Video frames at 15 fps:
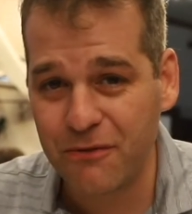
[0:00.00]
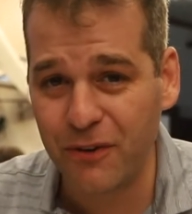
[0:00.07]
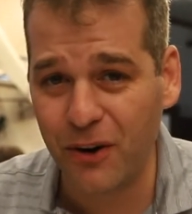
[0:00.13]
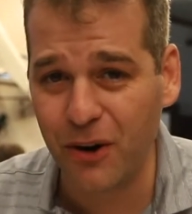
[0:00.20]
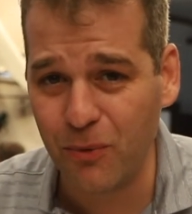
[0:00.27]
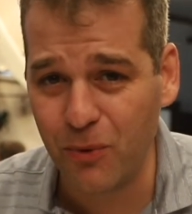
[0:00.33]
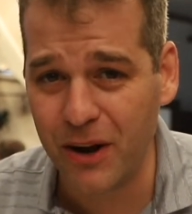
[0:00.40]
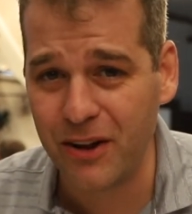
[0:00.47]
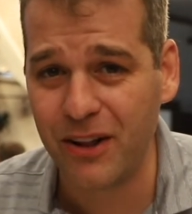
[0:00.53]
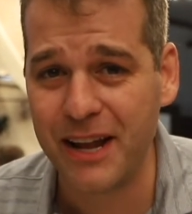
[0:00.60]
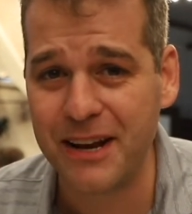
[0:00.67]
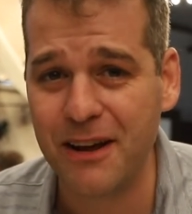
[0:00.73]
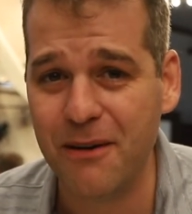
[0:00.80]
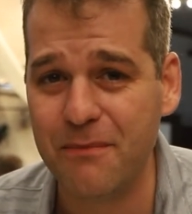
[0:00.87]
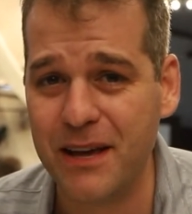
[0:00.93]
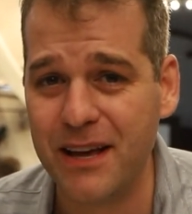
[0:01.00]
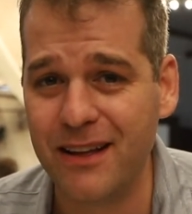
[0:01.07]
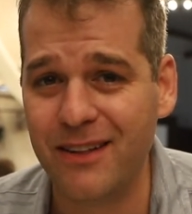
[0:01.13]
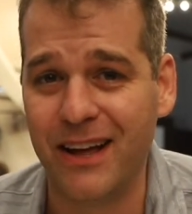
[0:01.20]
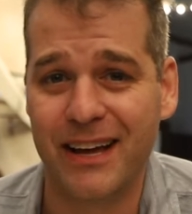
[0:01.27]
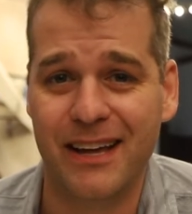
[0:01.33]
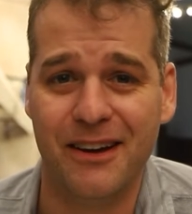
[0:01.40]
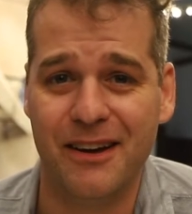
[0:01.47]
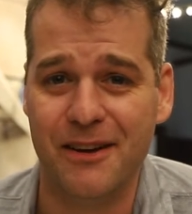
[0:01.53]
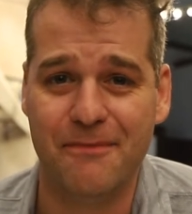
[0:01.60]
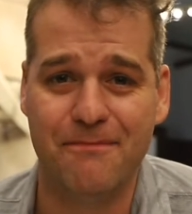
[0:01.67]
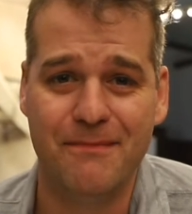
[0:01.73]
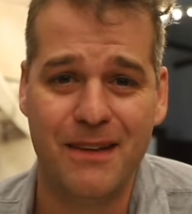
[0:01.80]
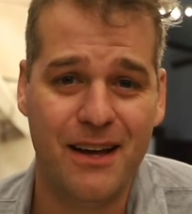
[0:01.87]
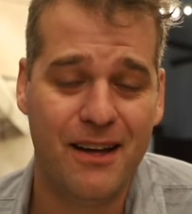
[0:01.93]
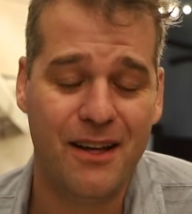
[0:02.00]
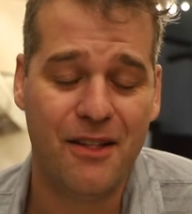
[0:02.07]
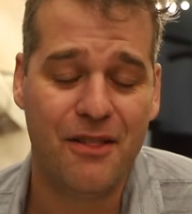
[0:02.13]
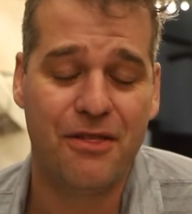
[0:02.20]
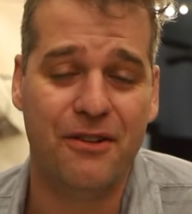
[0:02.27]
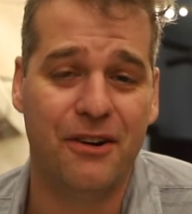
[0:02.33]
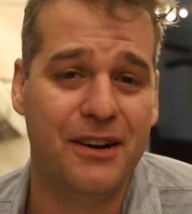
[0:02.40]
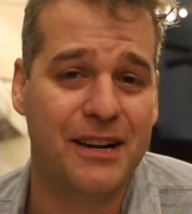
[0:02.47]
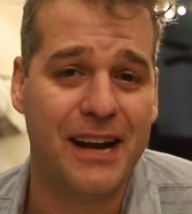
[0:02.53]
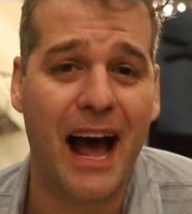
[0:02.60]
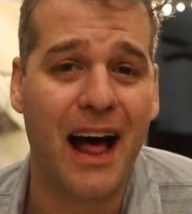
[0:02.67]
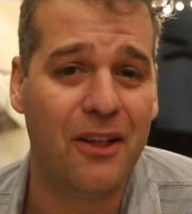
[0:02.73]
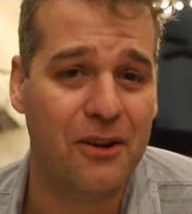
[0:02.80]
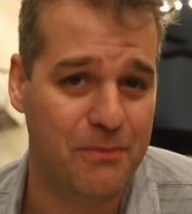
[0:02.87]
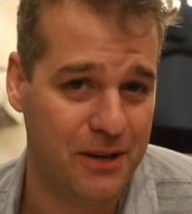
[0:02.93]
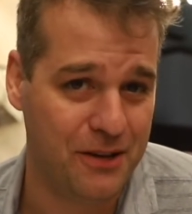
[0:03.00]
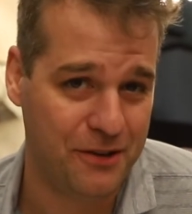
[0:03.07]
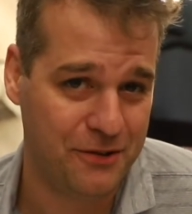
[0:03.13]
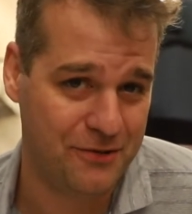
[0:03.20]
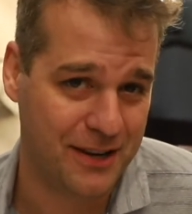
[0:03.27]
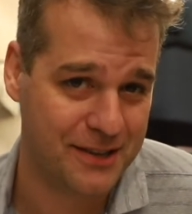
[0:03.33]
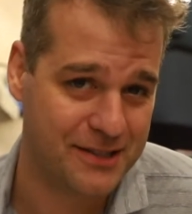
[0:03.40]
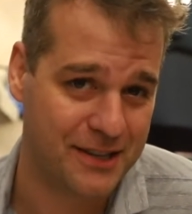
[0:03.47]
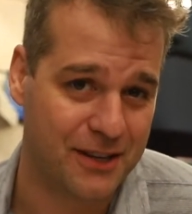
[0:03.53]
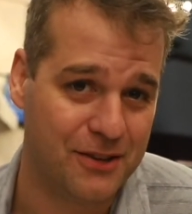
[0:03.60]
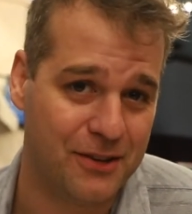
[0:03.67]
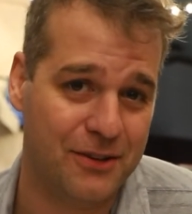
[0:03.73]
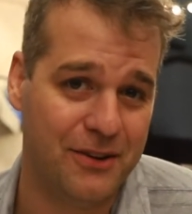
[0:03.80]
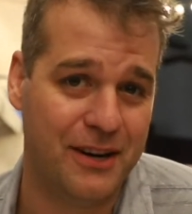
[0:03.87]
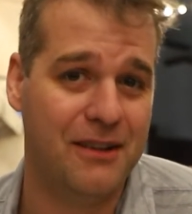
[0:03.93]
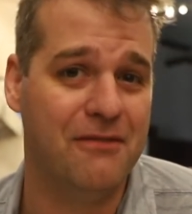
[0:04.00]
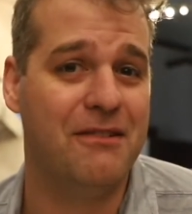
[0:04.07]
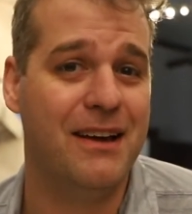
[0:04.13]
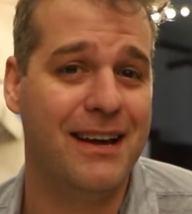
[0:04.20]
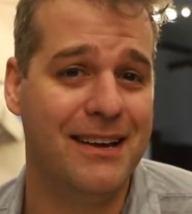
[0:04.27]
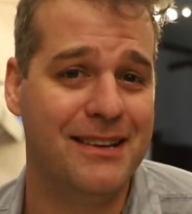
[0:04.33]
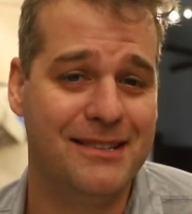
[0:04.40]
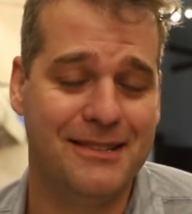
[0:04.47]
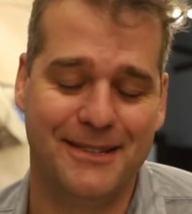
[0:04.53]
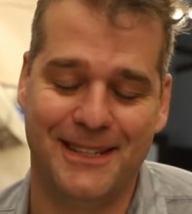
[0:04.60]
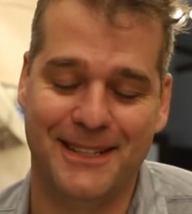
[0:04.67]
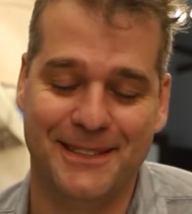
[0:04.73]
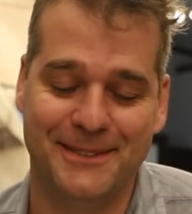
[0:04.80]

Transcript: for what will end up being like a $30 bill, drinks included in Vegas.